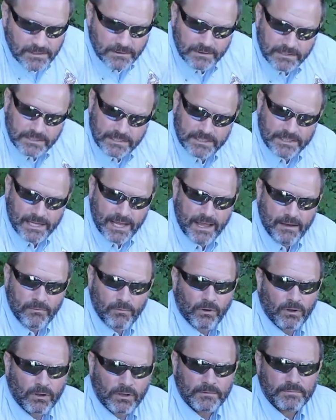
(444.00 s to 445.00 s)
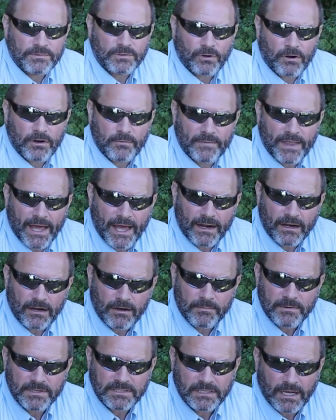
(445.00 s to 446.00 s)
the stem will absorb that
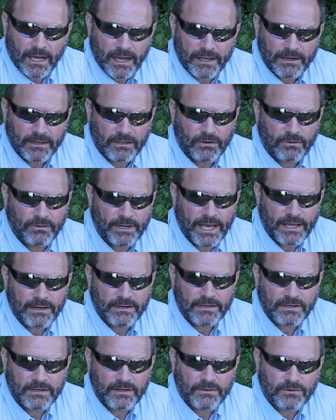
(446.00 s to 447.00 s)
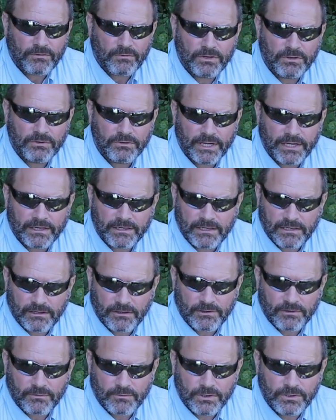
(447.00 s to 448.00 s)
herbicide to go down into the root and
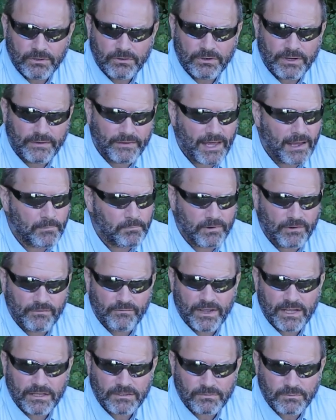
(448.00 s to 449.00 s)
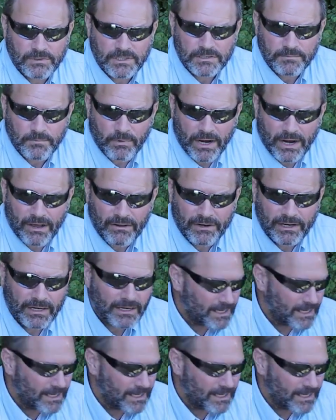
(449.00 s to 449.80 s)
kill the root, and that prevents resprouting.